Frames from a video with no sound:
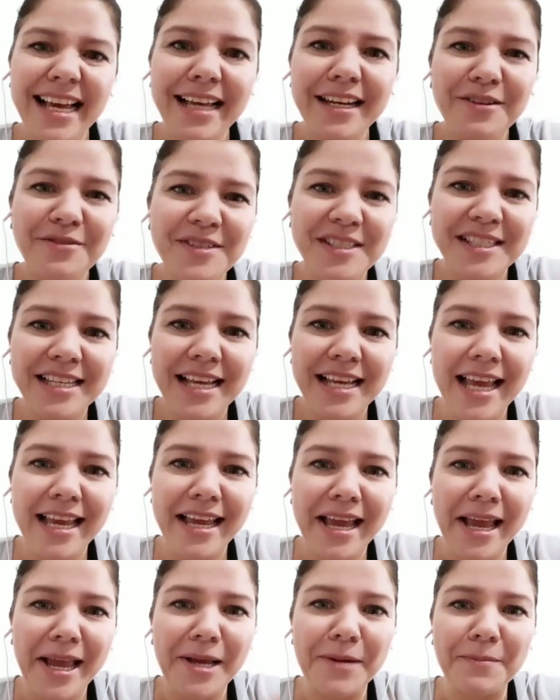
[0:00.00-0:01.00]
of
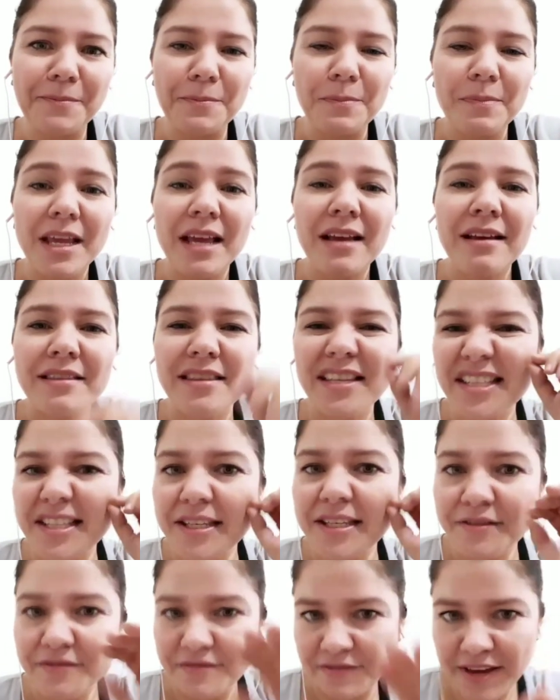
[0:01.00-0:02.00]
saying, this
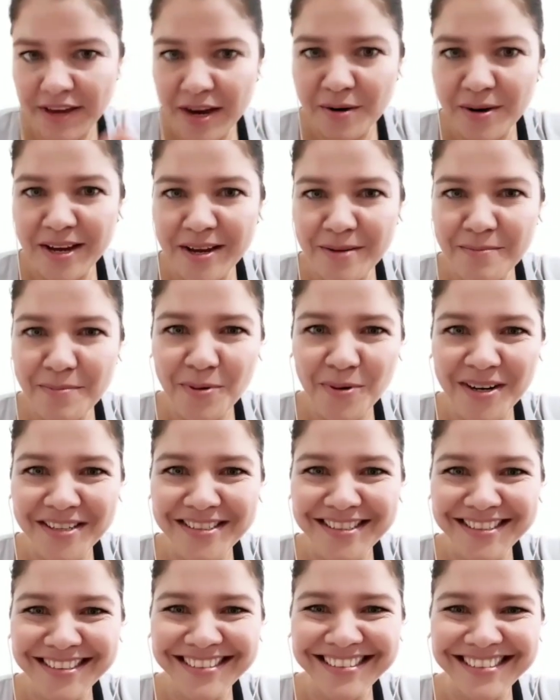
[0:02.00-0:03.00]
is very
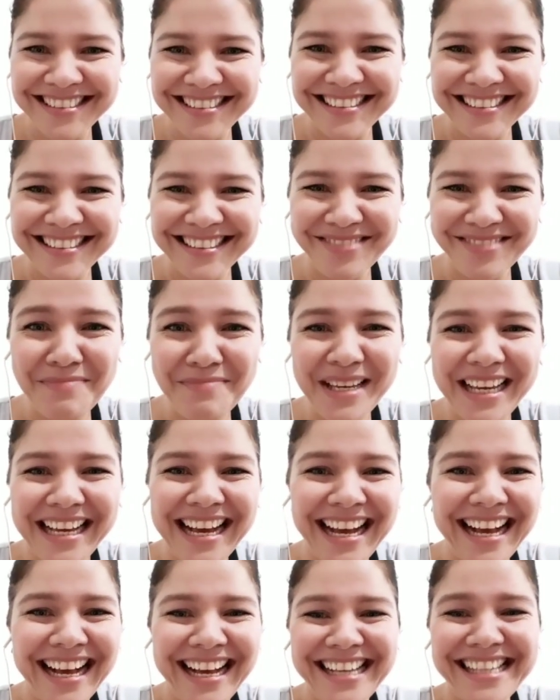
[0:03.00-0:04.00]
important,
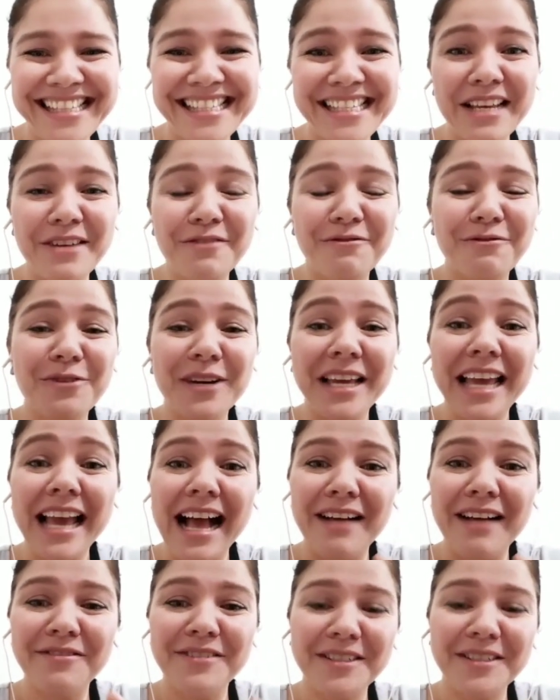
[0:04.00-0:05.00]
because if we
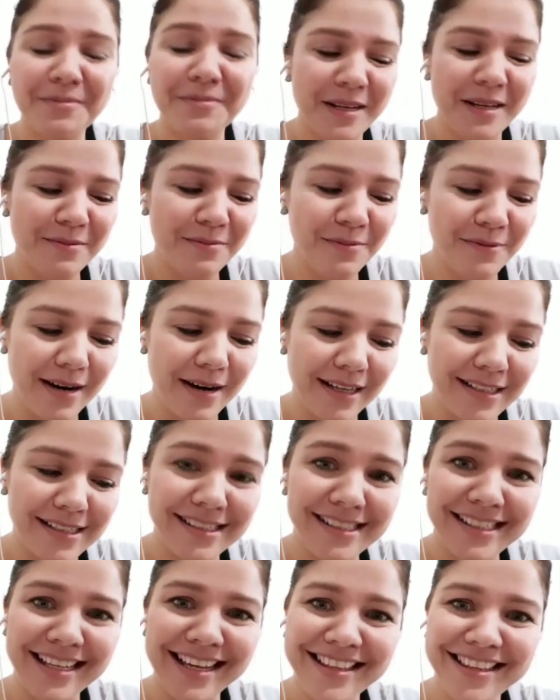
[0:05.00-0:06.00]
haven't been
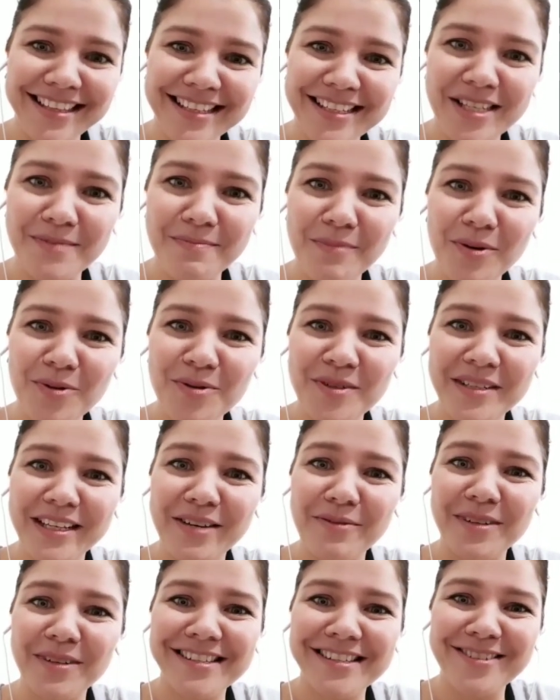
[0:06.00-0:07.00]
practicing, this is
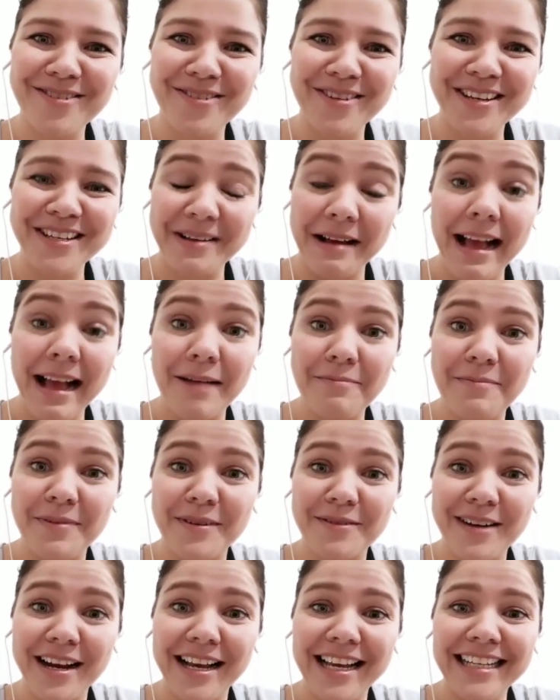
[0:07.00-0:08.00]
mostly what's going to
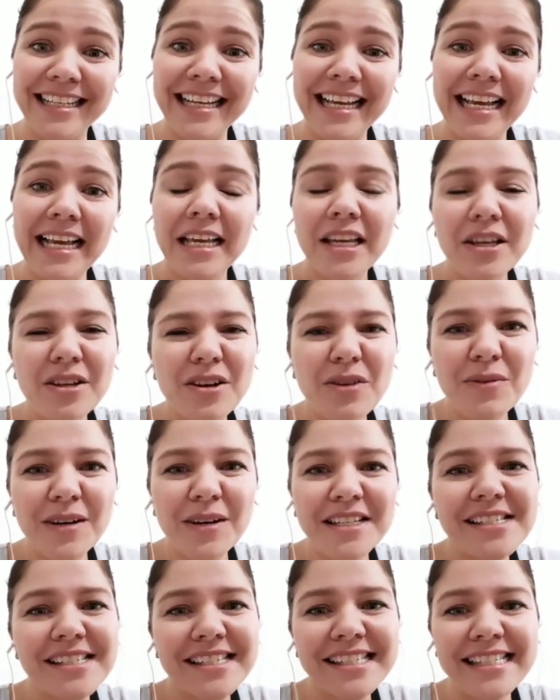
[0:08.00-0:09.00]
happen, right? You don't
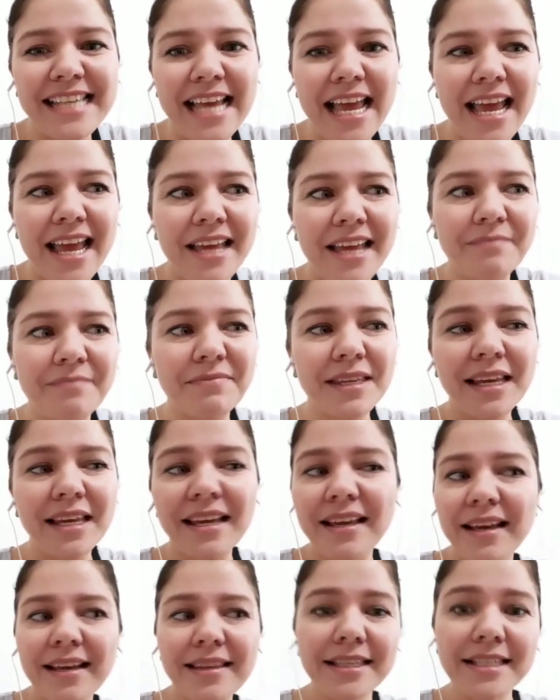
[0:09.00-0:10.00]
want to say,
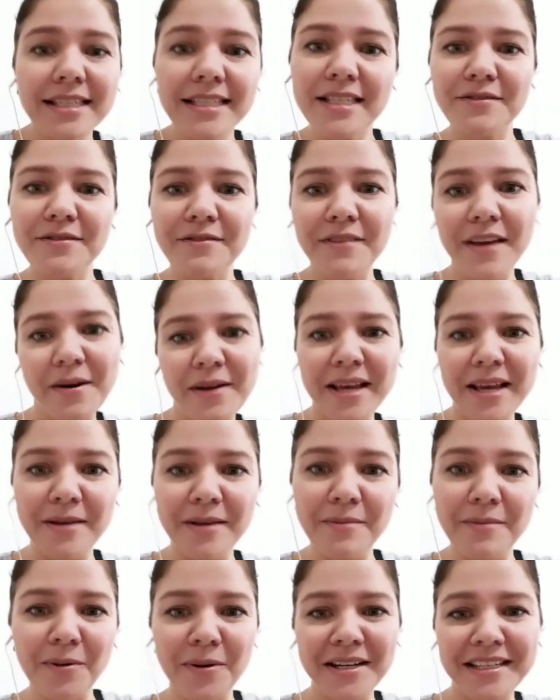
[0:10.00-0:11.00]
this is very
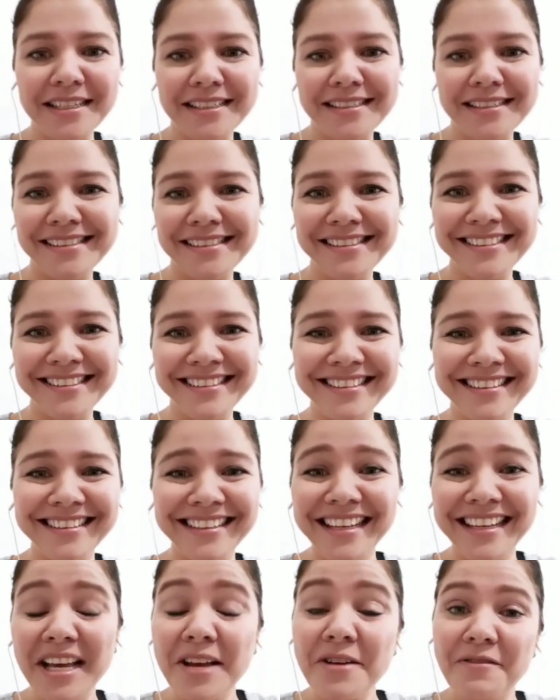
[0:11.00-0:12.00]
important.
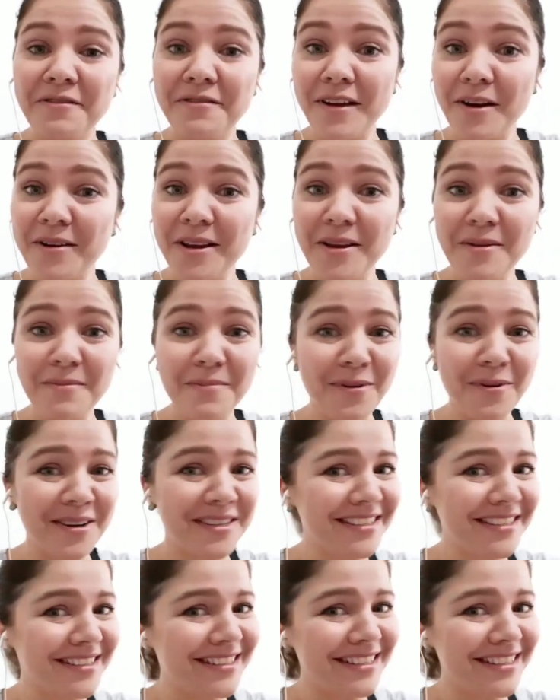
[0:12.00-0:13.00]
Very
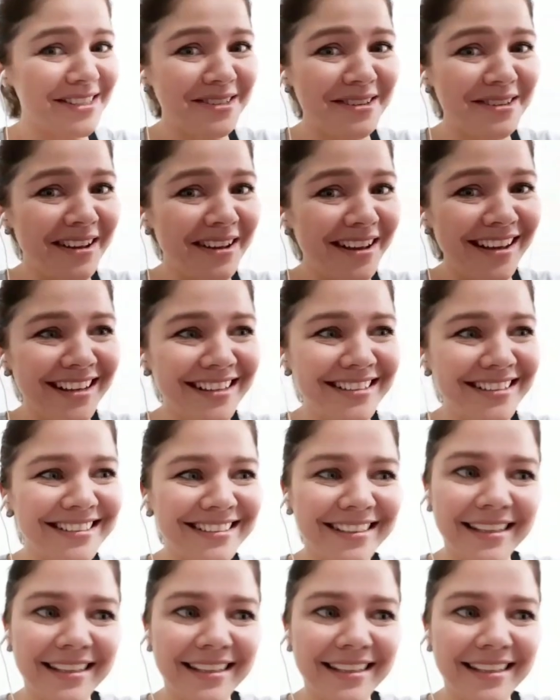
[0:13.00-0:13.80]
important is not